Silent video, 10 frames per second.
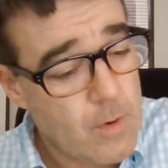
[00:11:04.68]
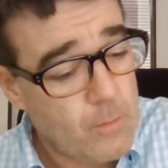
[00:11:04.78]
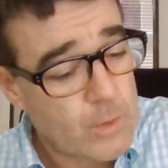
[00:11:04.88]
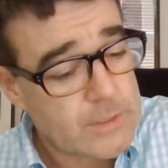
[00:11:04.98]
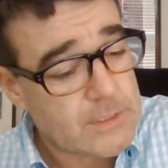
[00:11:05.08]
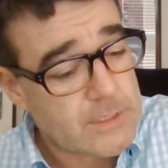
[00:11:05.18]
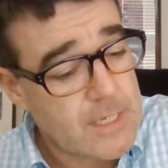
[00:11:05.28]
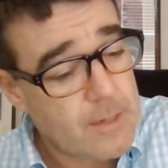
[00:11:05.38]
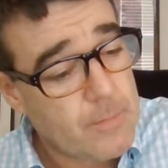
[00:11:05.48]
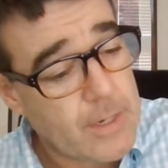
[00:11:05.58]
my Boise
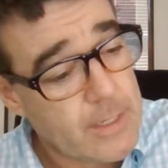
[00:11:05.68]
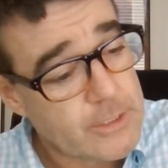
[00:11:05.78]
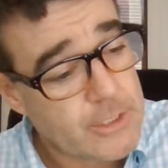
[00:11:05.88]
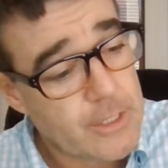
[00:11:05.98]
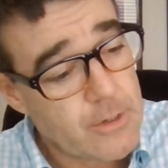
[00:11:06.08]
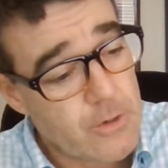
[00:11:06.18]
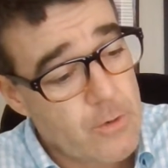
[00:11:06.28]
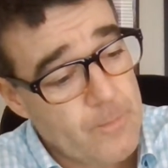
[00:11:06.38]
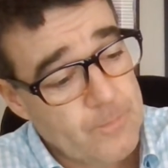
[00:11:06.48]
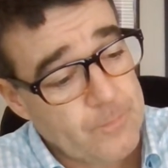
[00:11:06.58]
State page here.
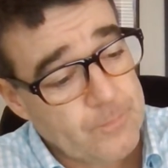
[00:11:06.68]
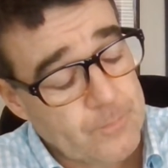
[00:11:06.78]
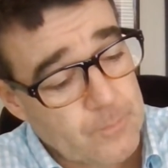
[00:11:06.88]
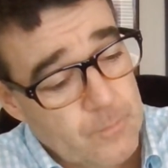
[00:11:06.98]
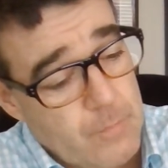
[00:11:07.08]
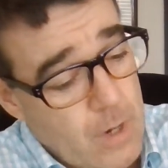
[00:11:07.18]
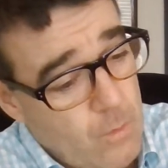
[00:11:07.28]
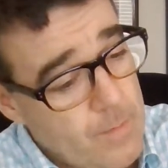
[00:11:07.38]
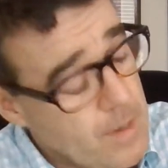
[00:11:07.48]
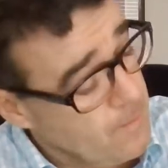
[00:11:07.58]
Bear
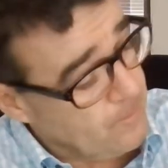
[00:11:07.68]
with me.